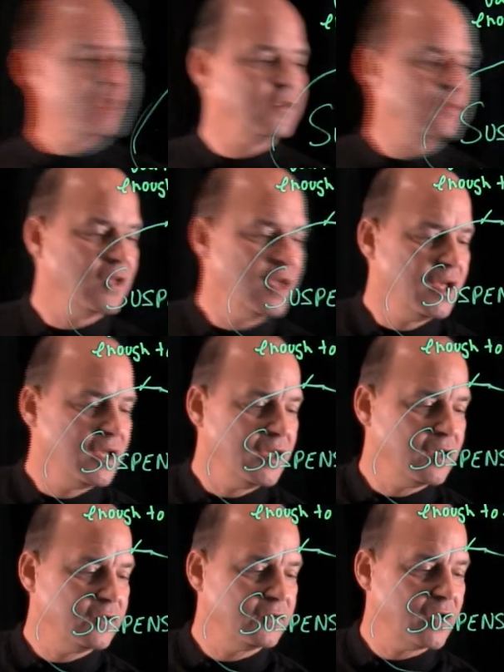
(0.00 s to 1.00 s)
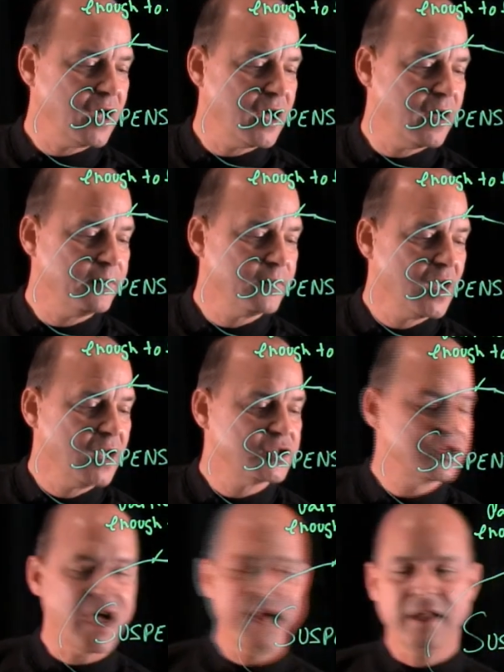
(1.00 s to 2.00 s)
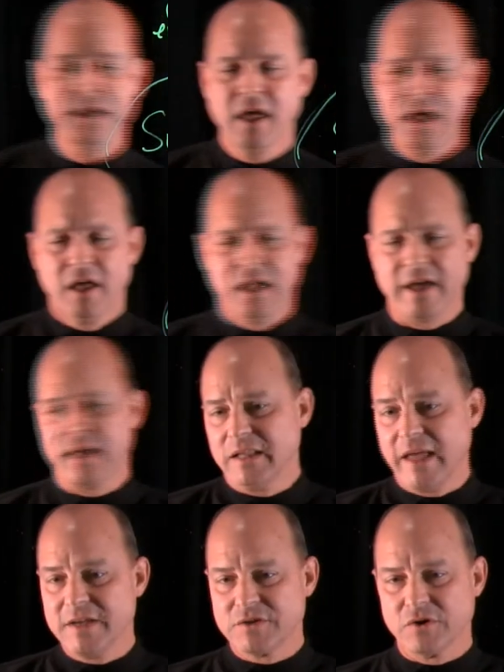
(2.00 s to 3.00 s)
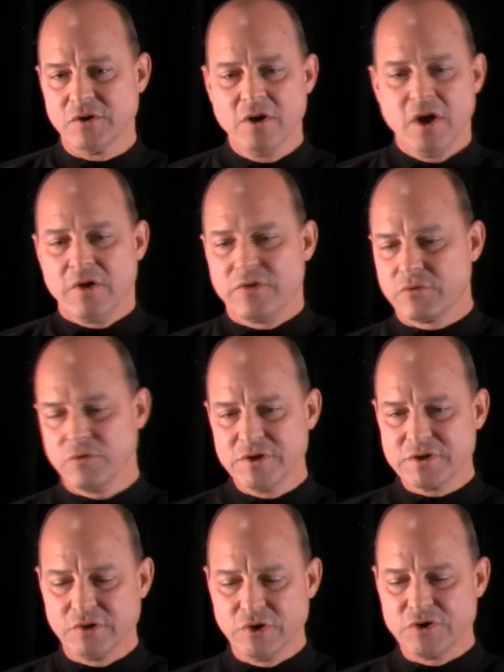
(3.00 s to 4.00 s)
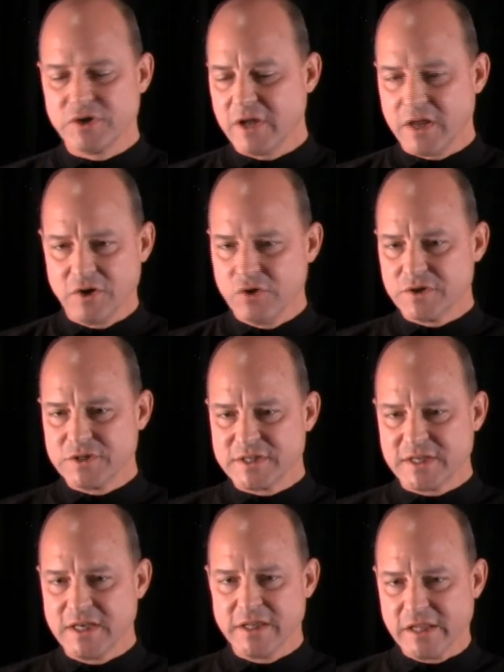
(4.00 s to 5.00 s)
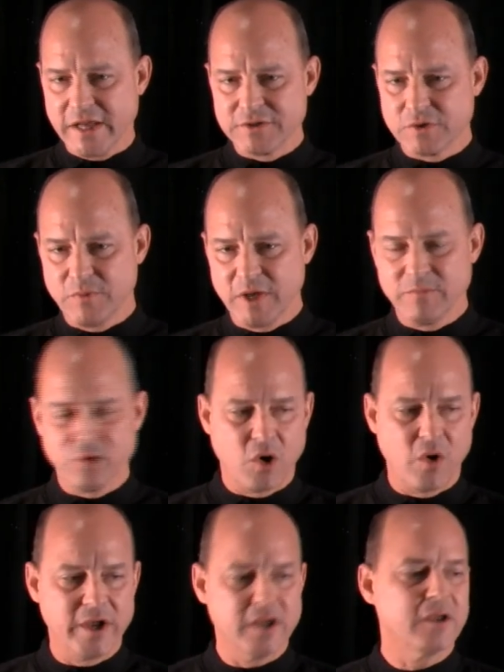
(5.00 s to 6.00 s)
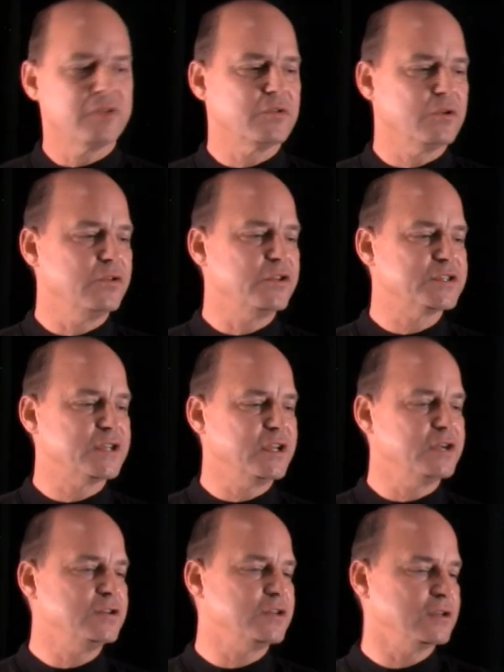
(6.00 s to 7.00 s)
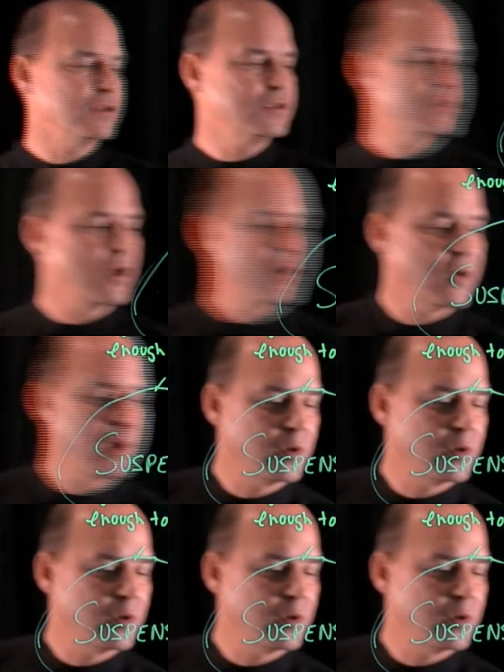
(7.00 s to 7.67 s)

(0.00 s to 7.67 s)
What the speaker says: is shining like a laser through the solution, and you can see the laser beam going through the solution. So I'm